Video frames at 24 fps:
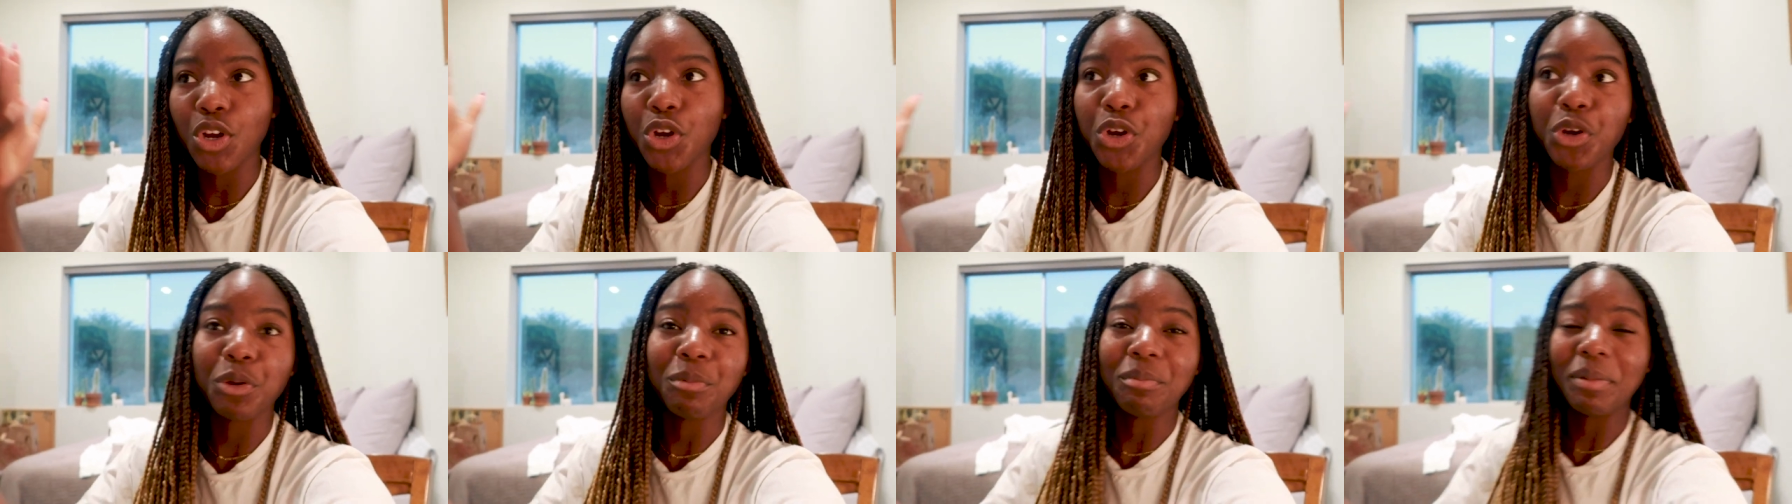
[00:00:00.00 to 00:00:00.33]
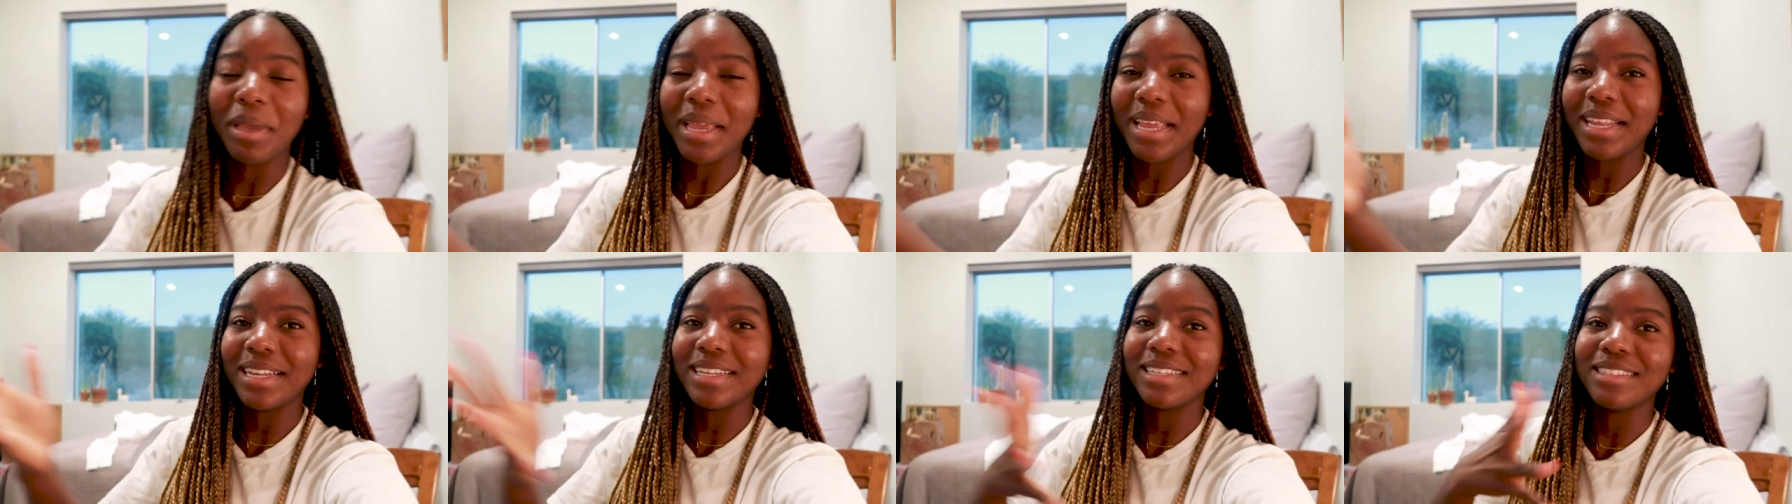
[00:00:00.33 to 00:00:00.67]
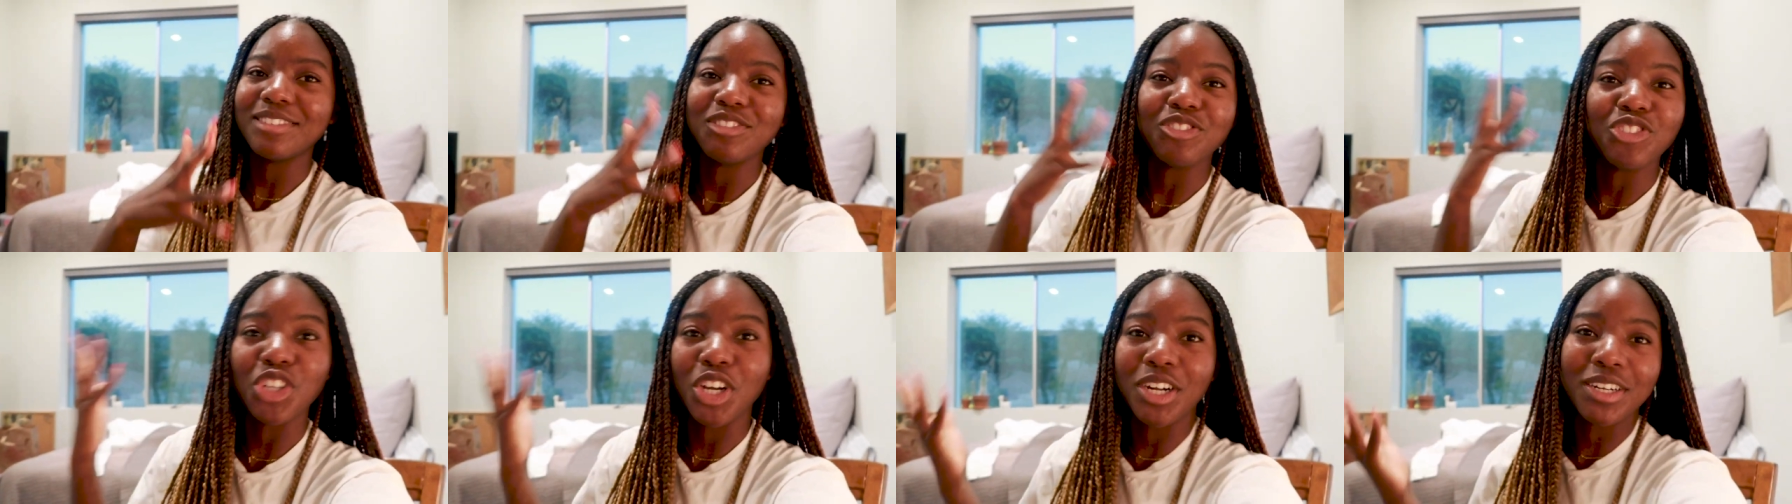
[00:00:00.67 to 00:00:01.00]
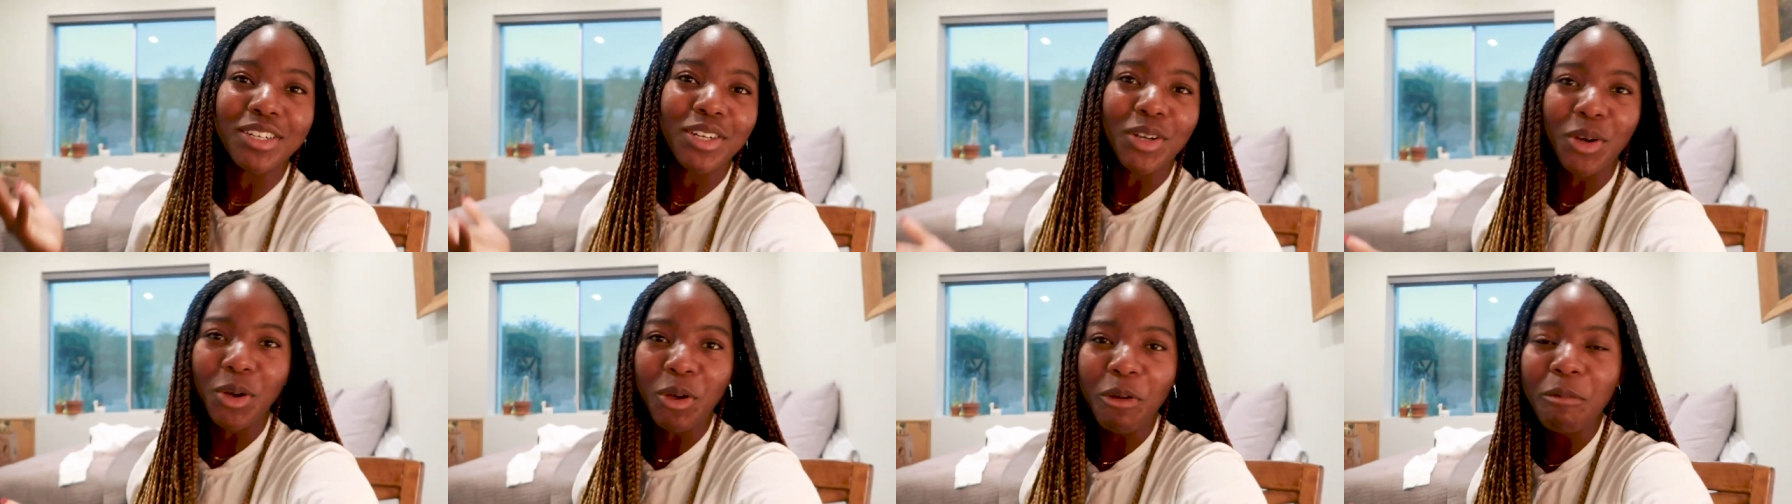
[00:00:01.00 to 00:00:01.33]
urban
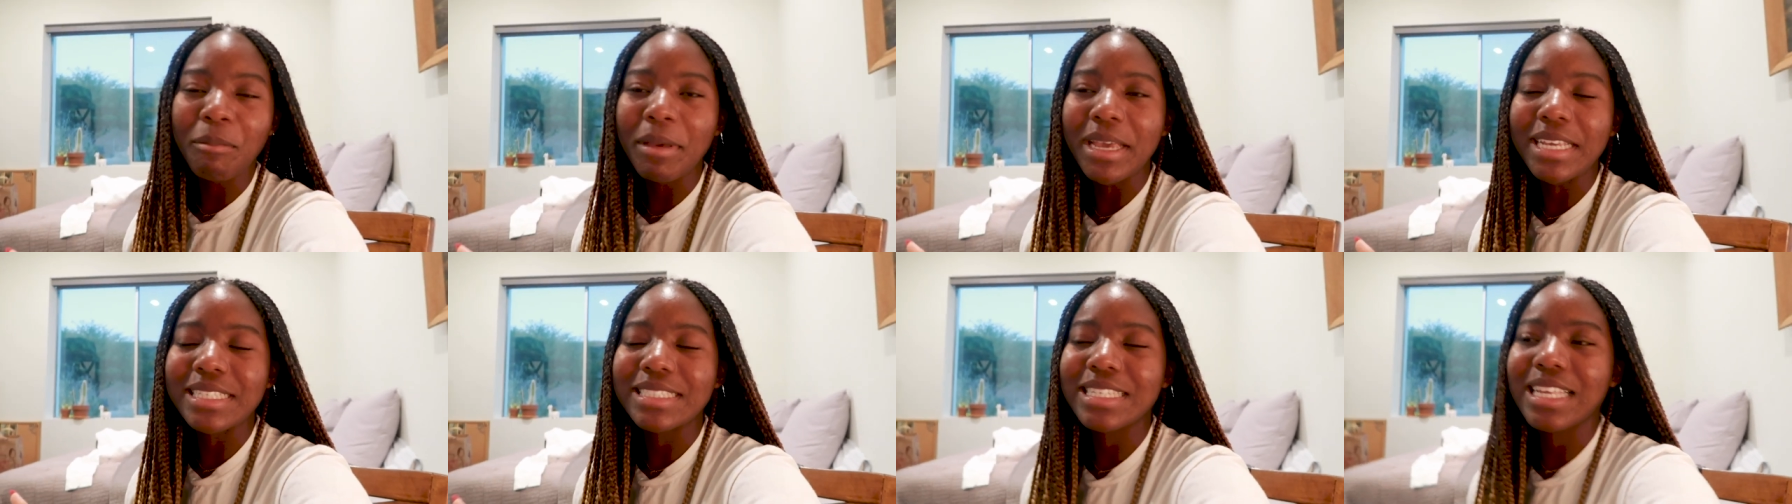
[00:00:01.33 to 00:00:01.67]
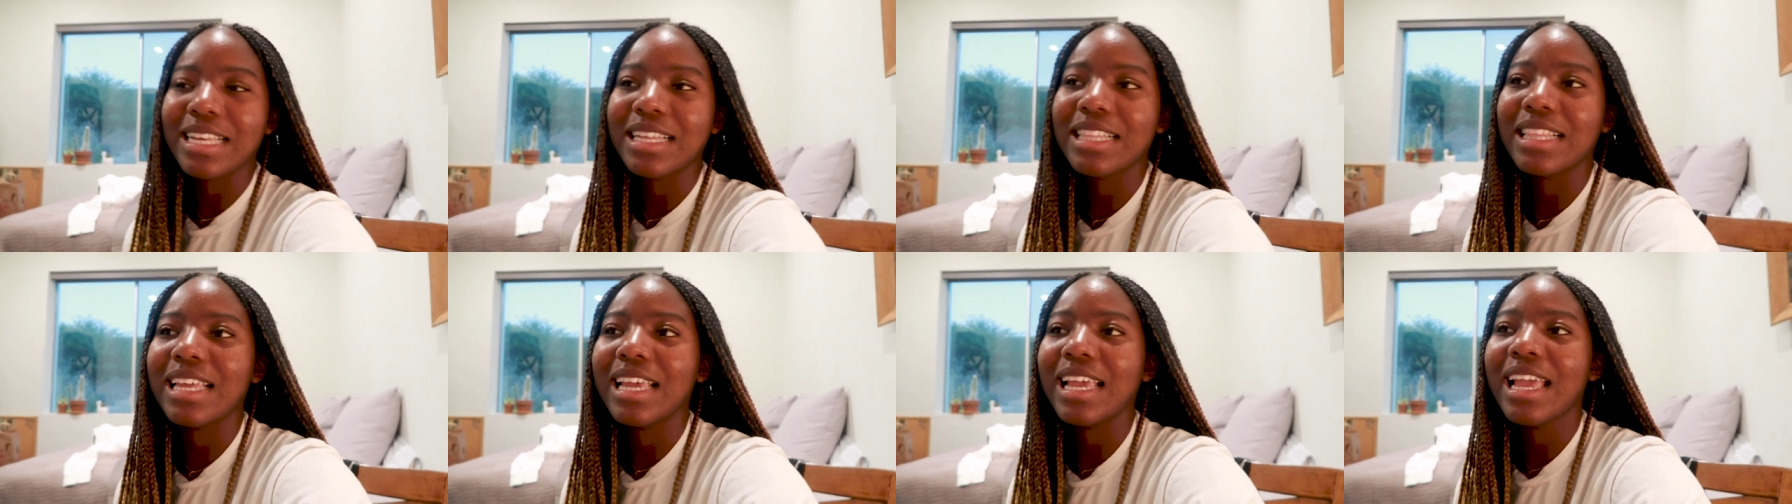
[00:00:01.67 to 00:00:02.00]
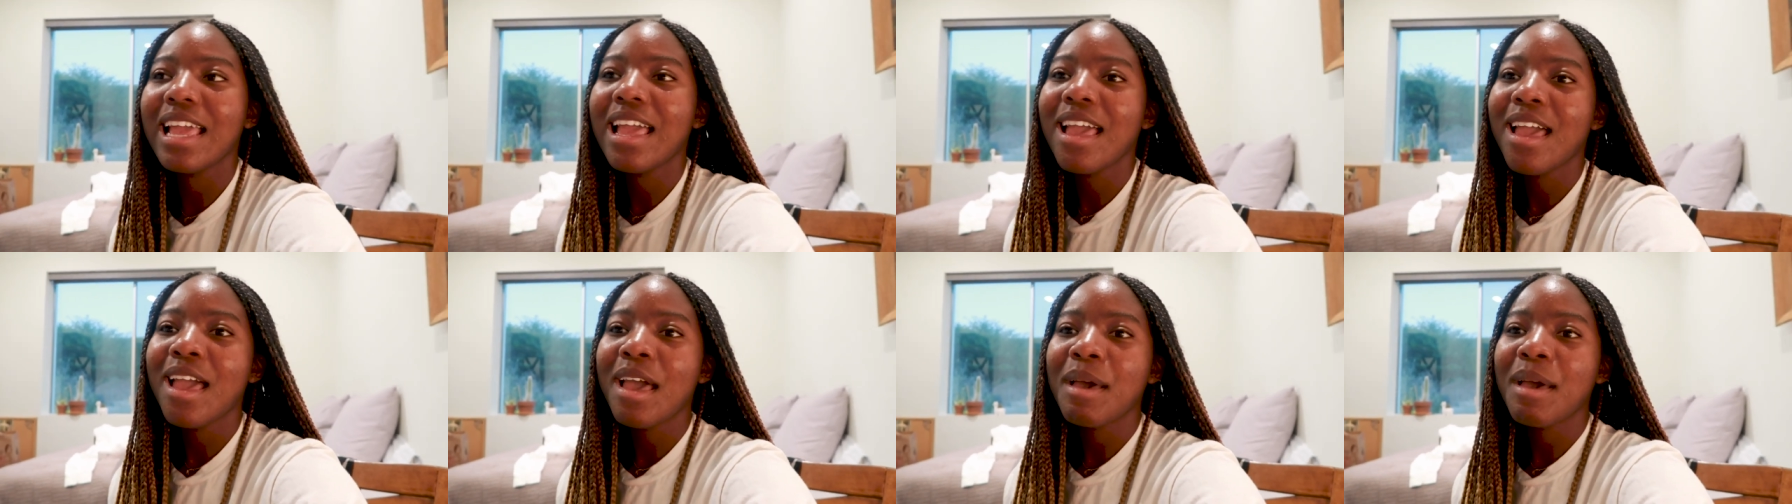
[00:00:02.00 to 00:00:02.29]
jungle basically